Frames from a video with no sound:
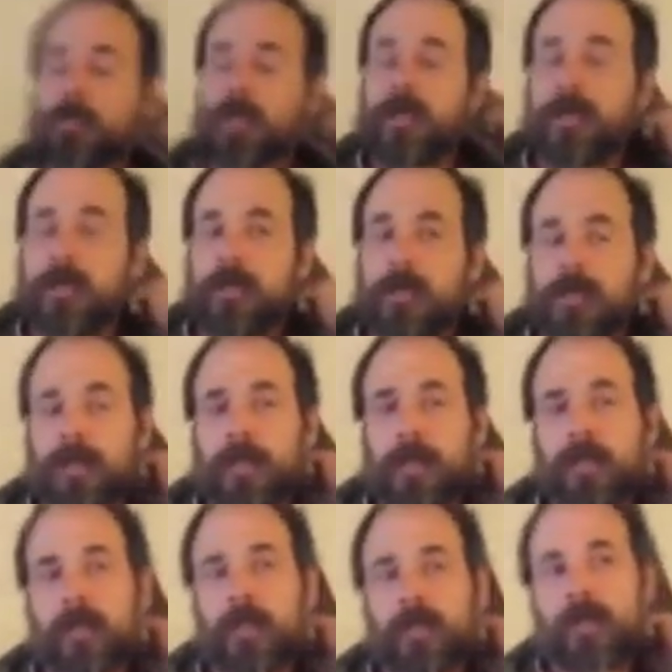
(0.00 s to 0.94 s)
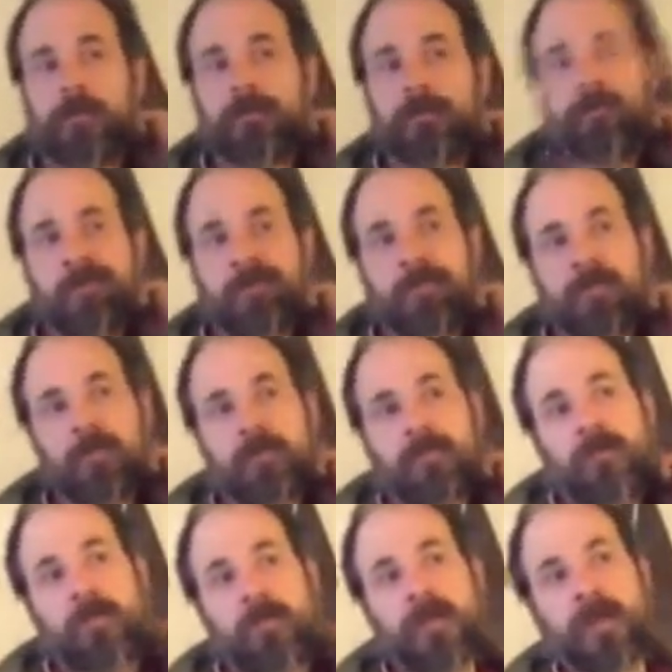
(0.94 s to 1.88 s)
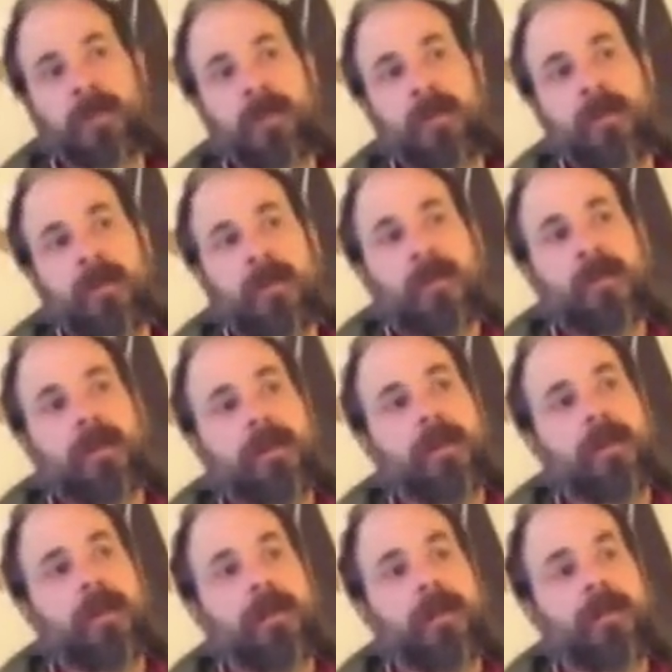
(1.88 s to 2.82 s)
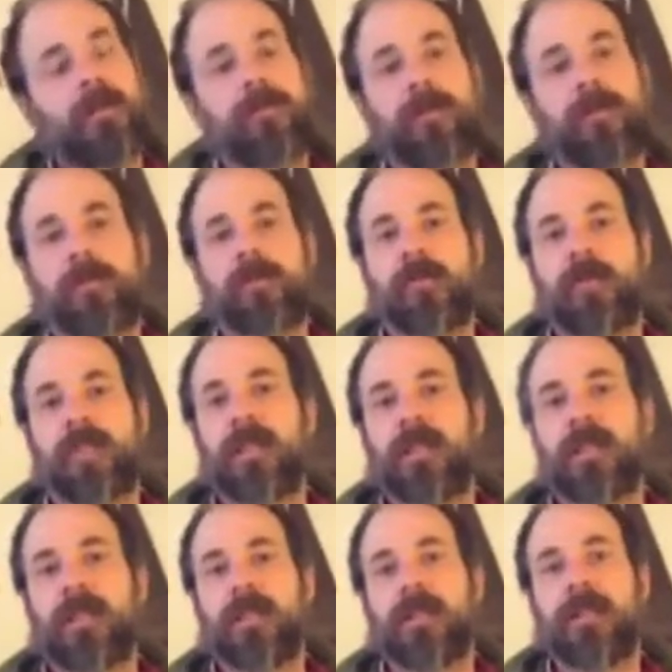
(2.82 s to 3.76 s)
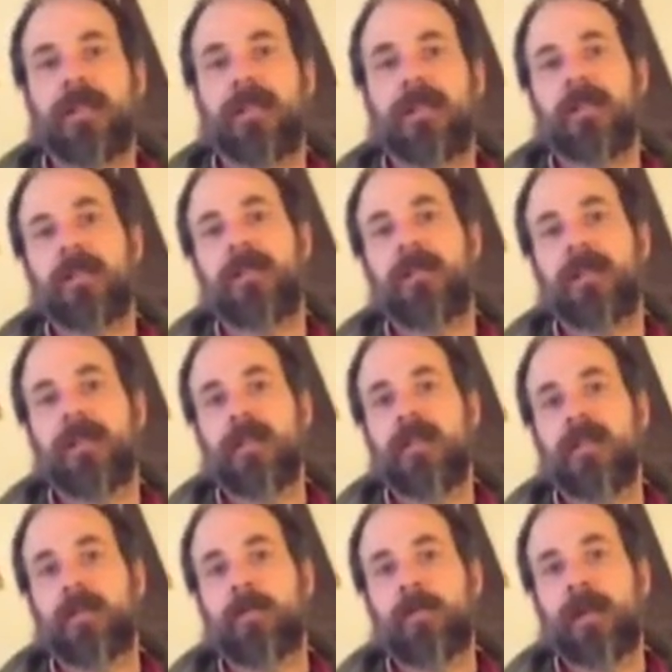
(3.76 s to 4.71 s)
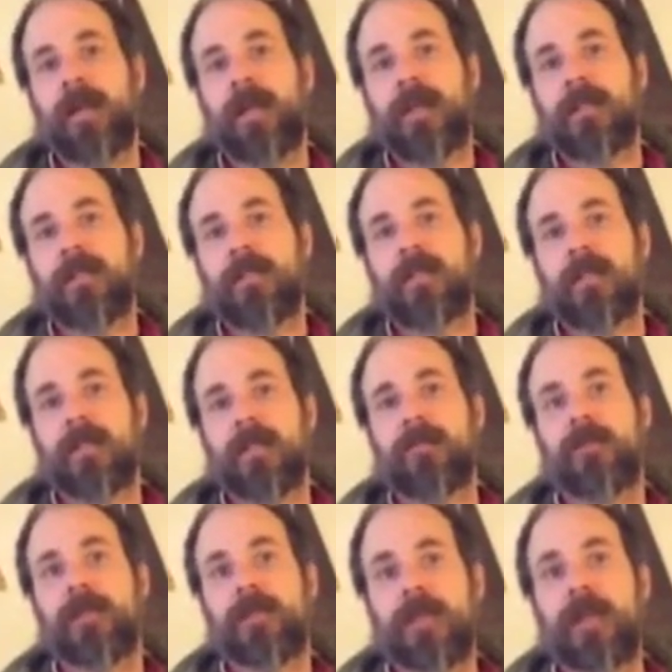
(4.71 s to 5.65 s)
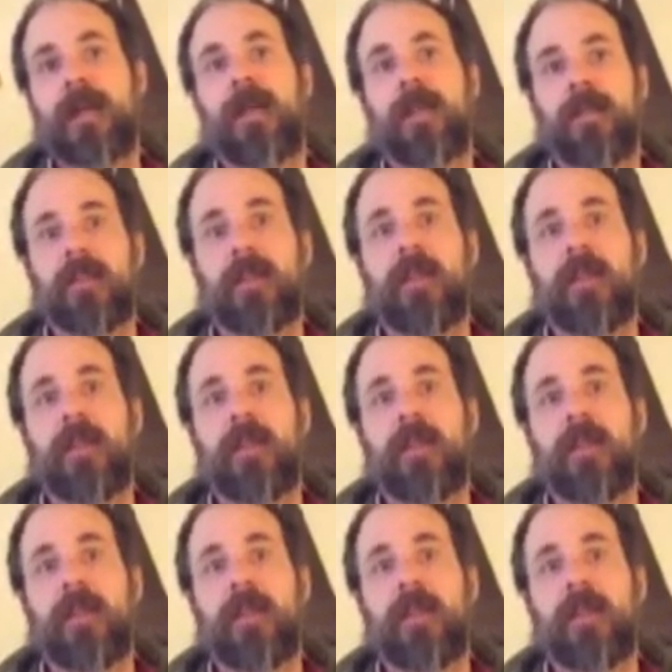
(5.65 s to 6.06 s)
by like uh, uh, Fisher's Eddy and East Branch and stuff like that.